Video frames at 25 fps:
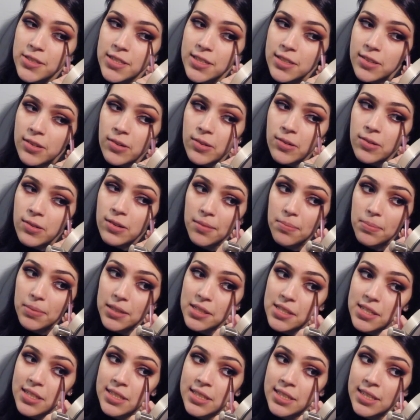too,
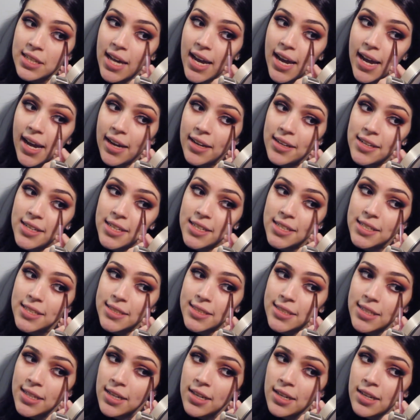because that
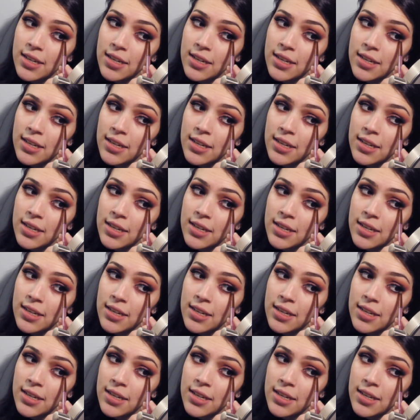is